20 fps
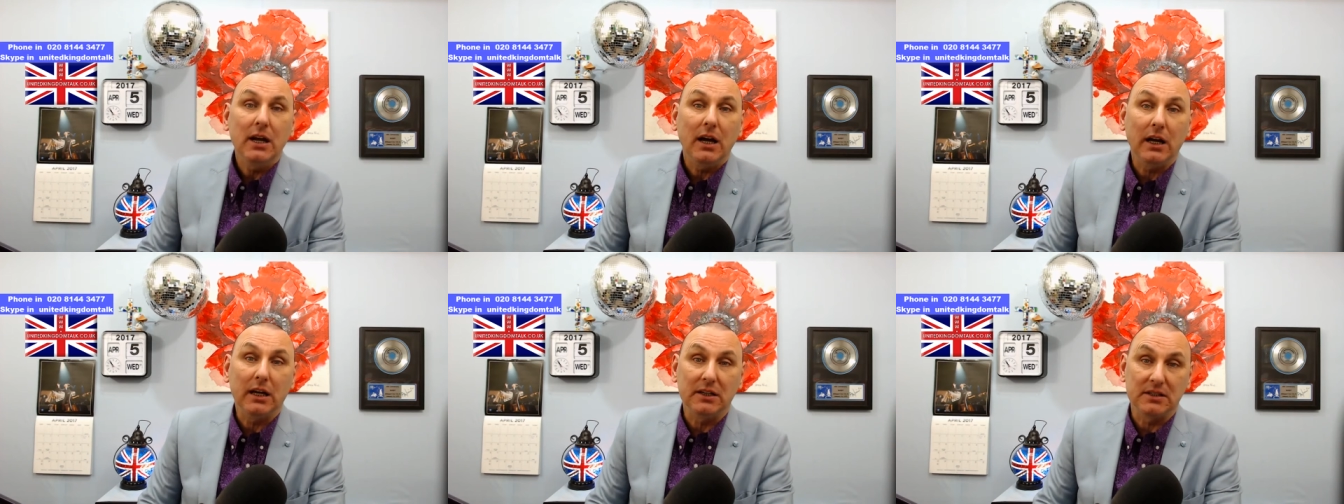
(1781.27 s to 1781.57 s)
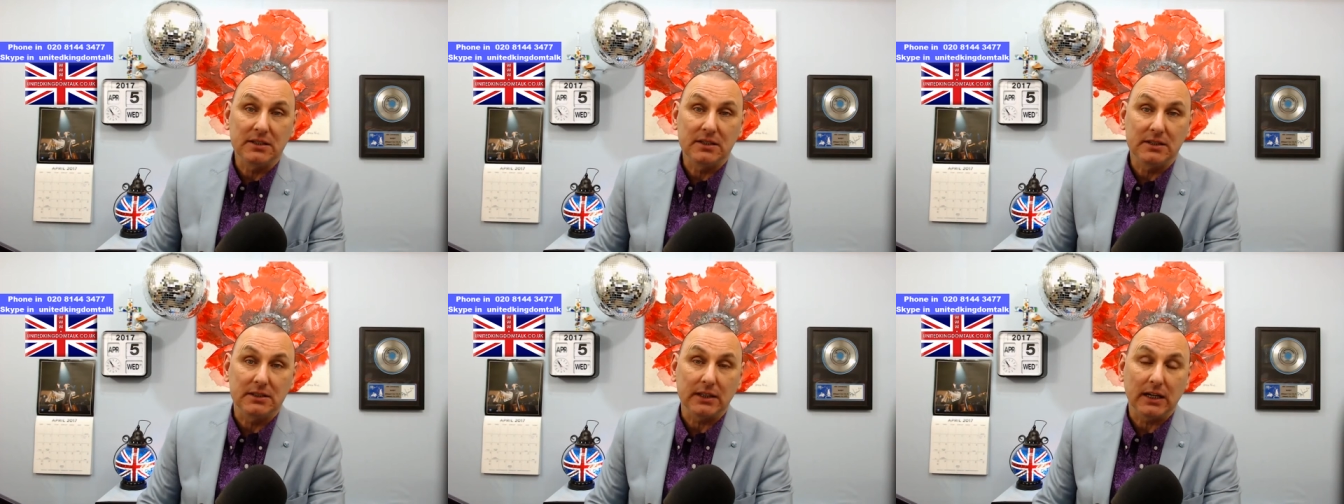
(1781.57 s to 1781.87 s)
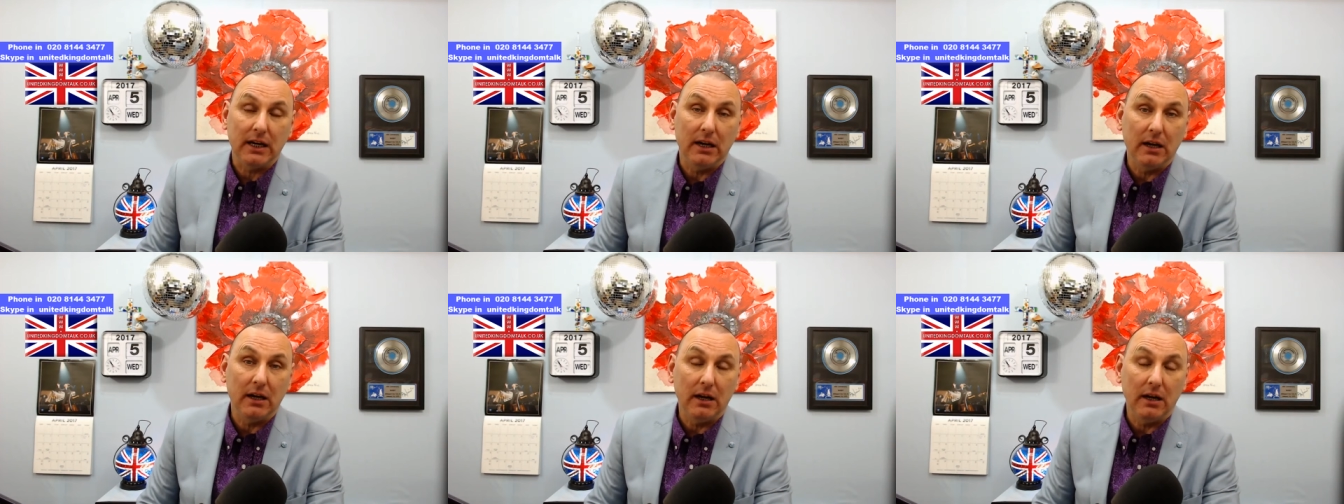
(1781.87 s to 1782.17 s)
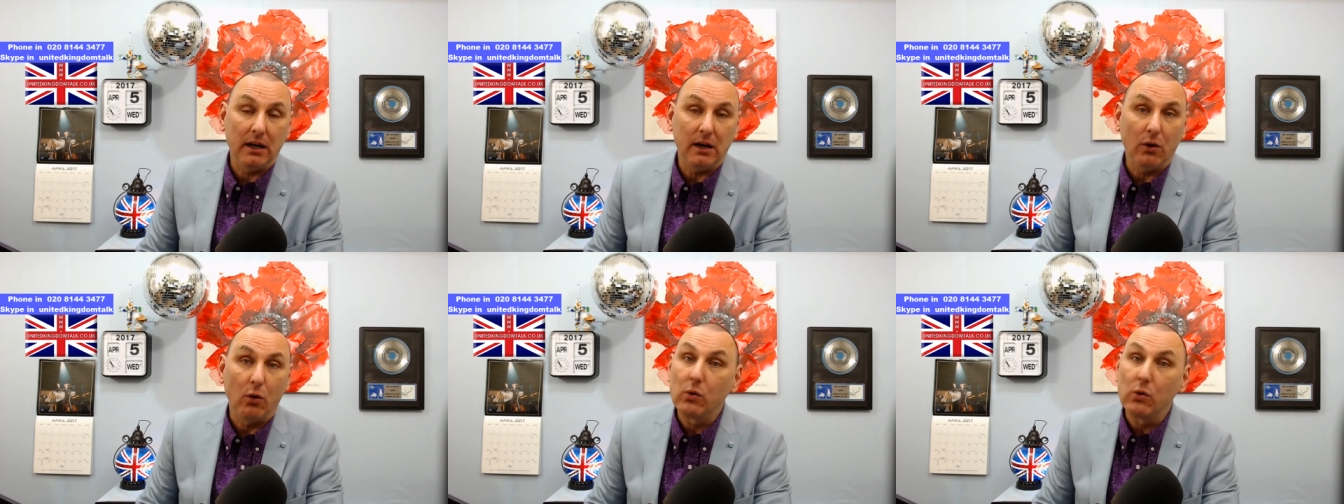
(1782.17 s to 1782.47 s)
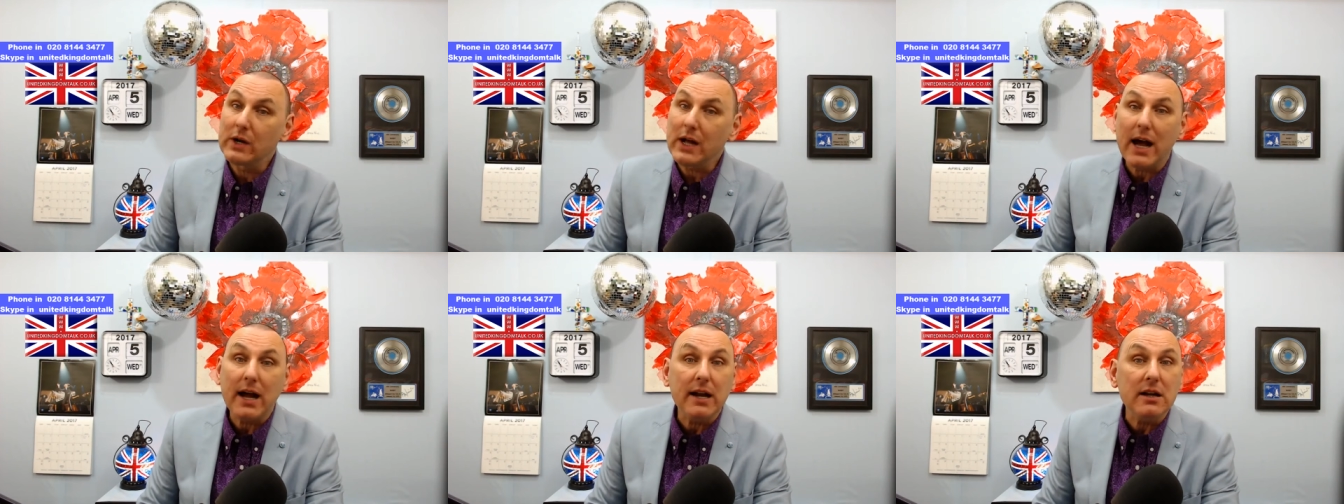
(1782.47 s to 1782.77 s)
and uh, all
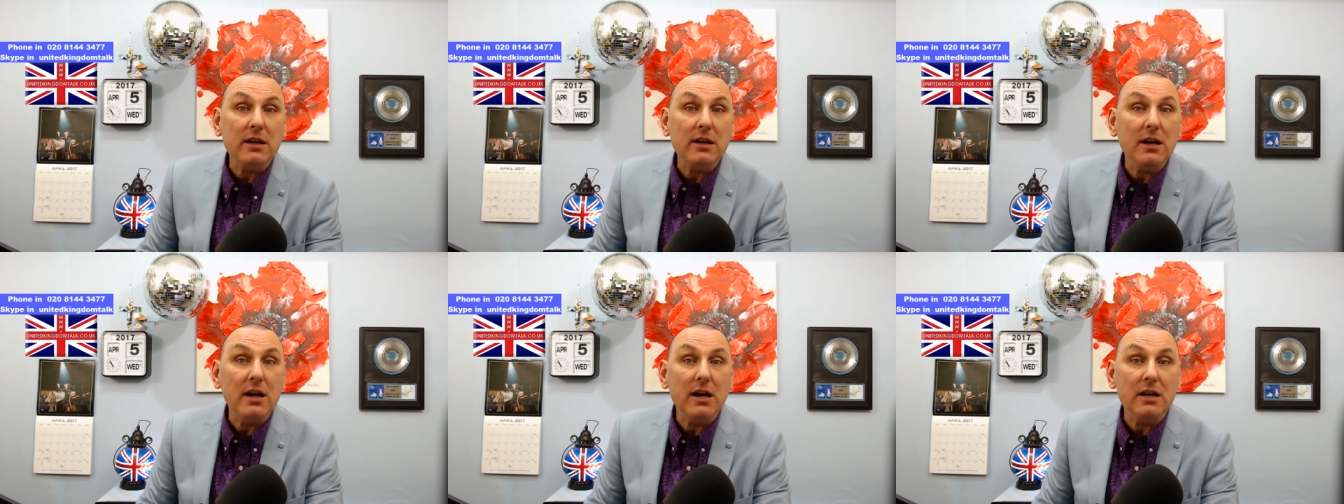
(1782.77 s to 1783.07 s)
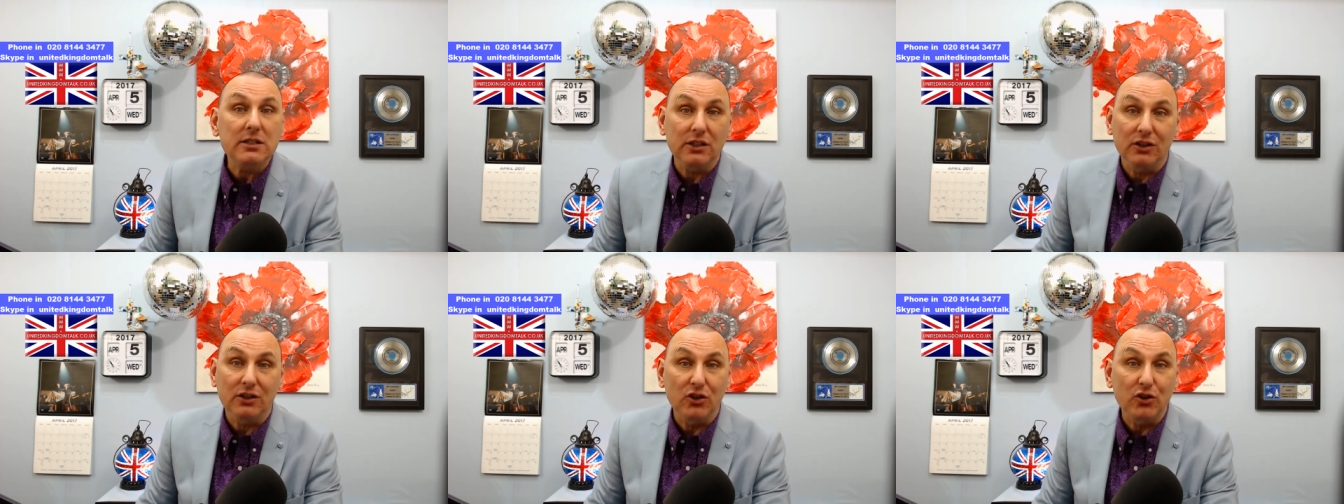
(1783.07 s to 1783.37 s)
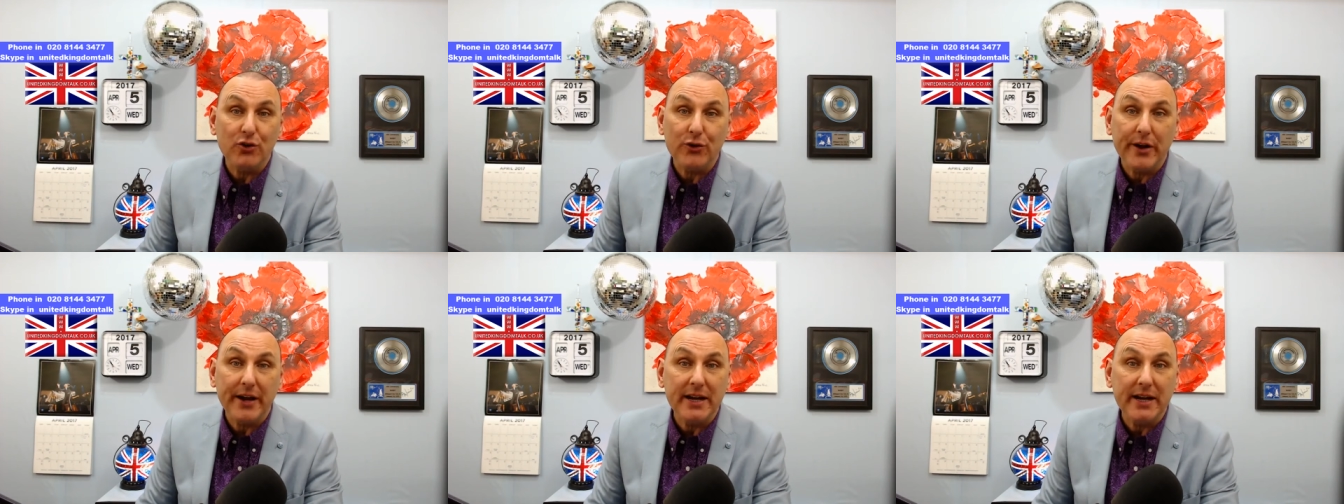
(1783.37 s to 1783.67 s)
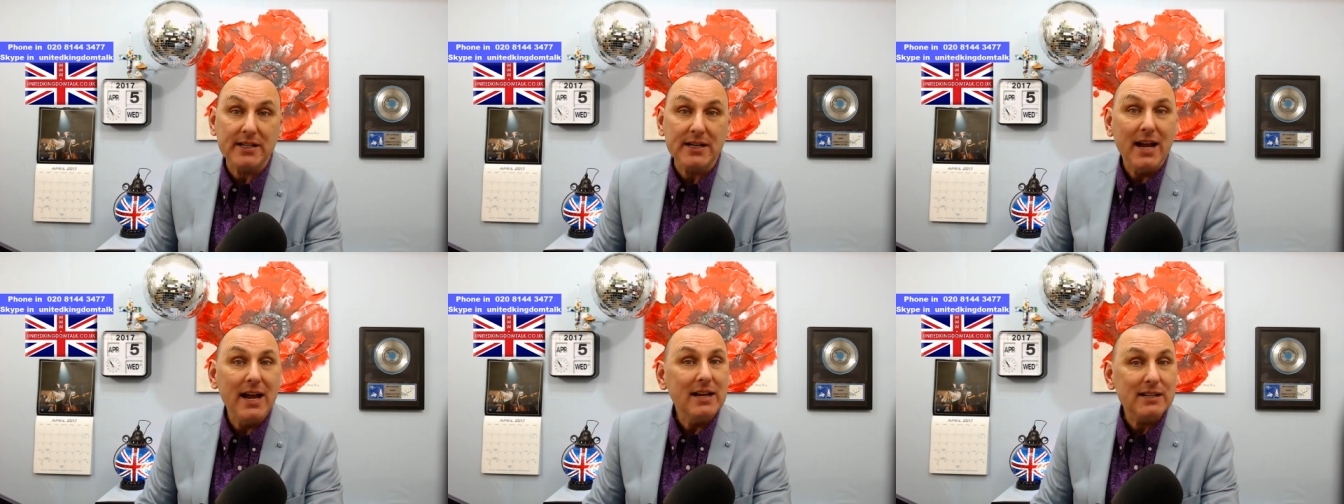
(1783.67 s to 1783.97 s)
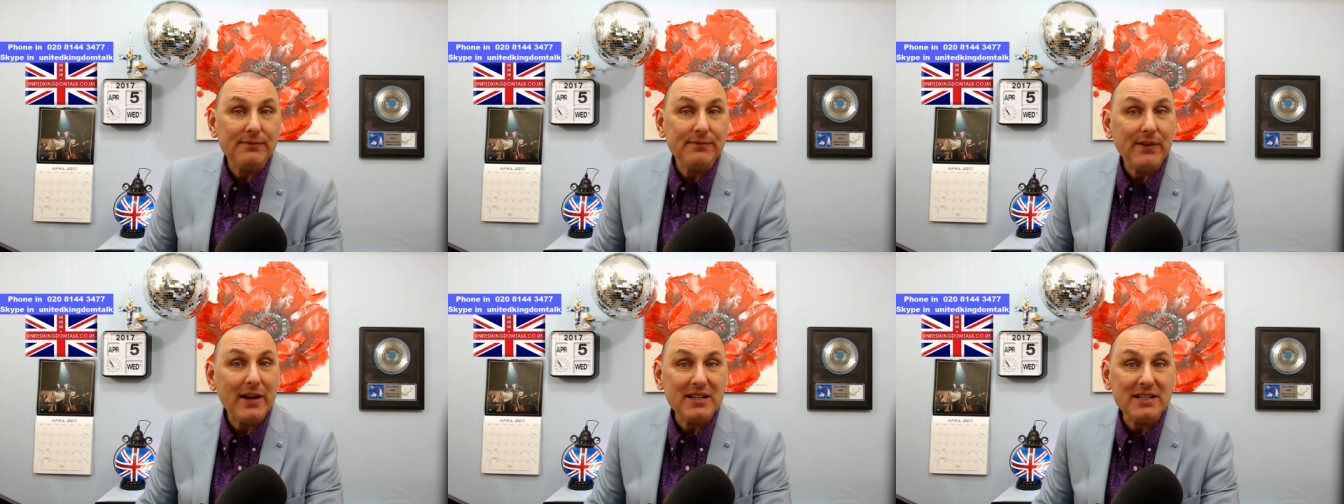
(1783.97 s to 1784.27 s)
colours and creeds.
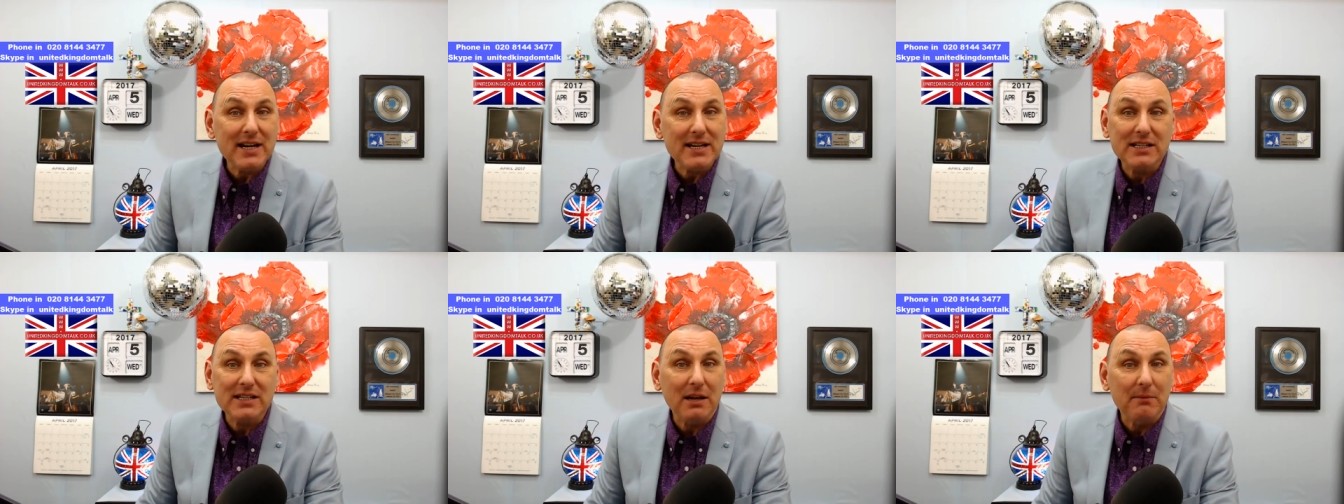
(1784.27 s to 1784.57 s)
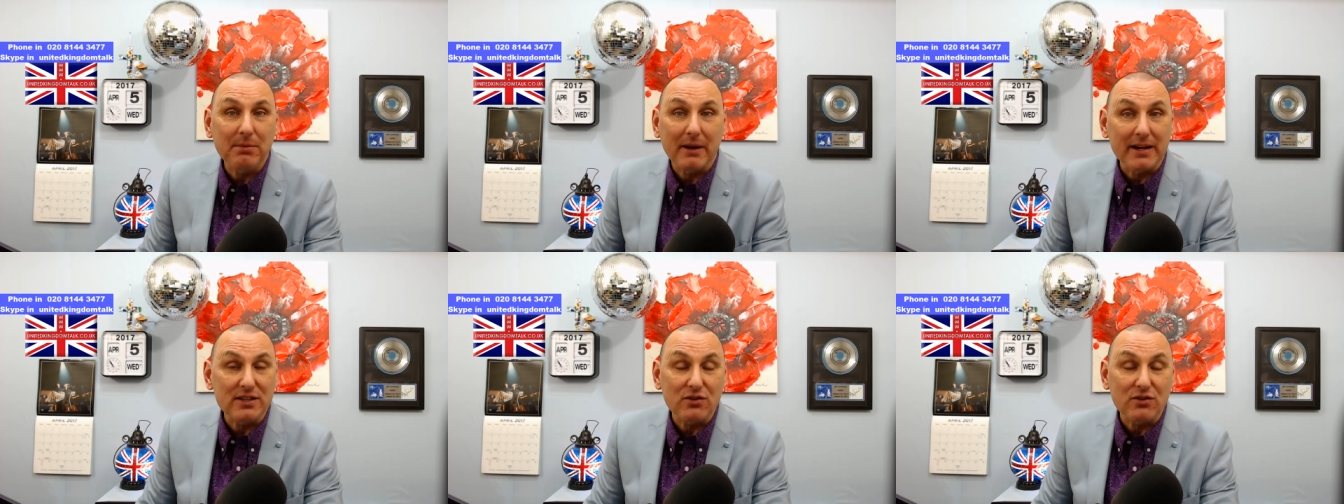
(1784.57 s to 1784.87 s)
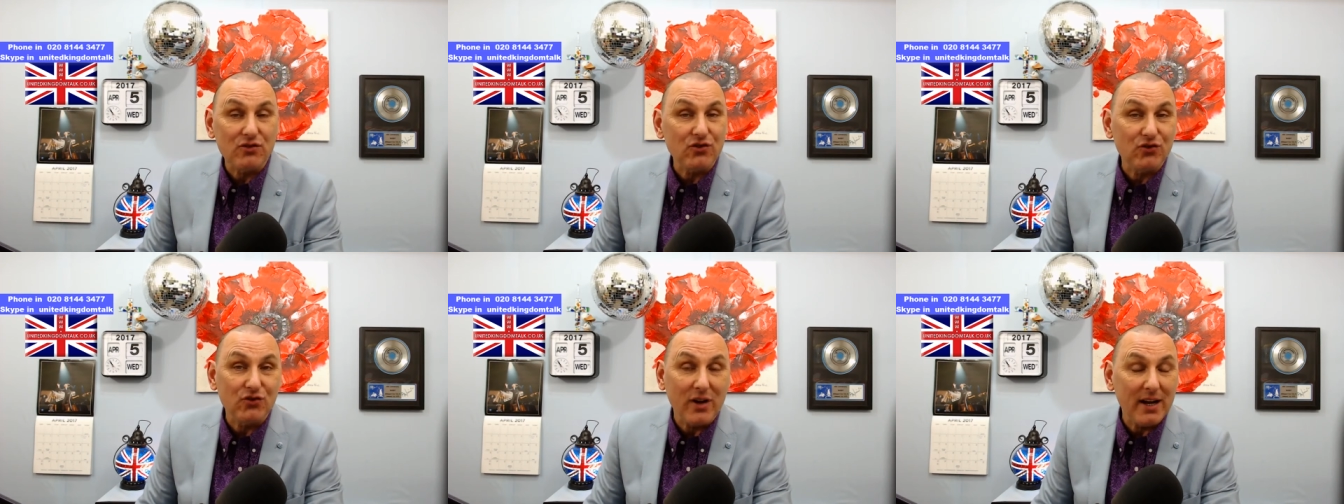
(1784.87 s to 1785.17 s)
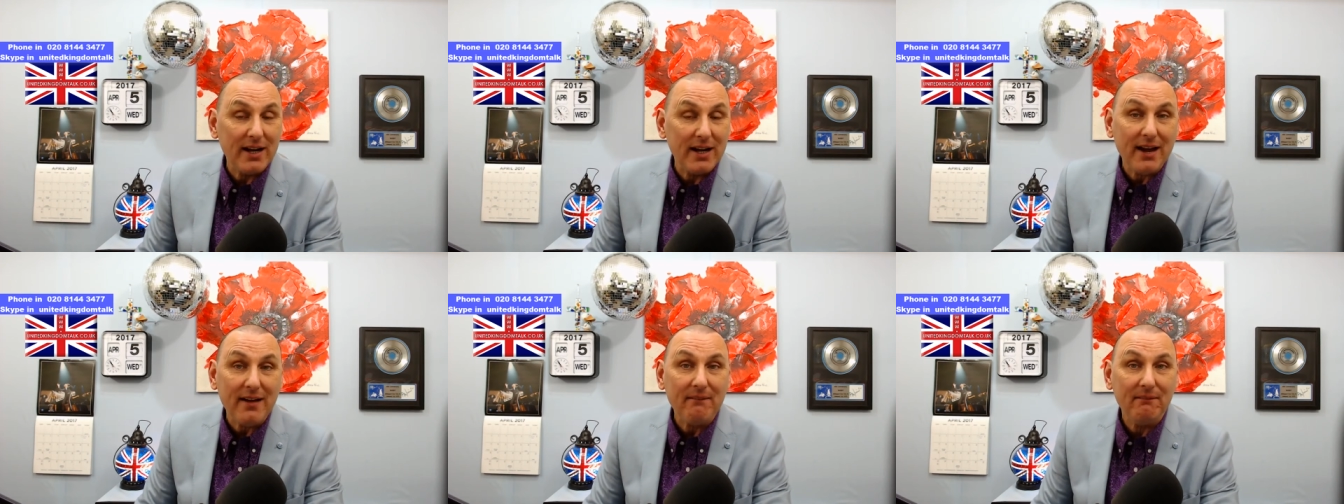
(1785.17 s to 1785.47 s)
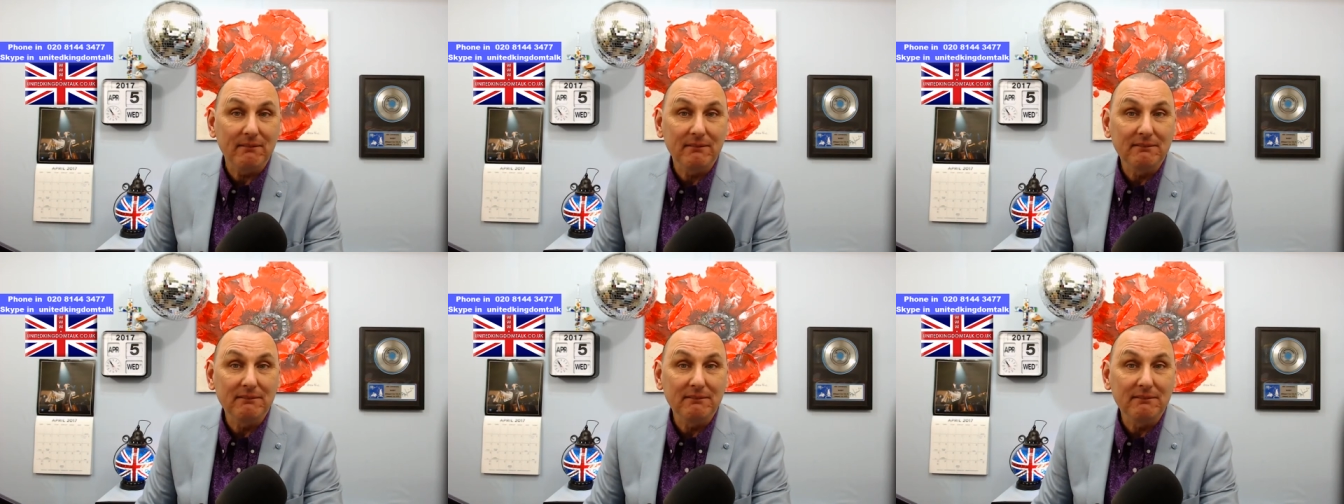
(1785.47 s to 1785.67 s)
It's a fantastic place, Australia.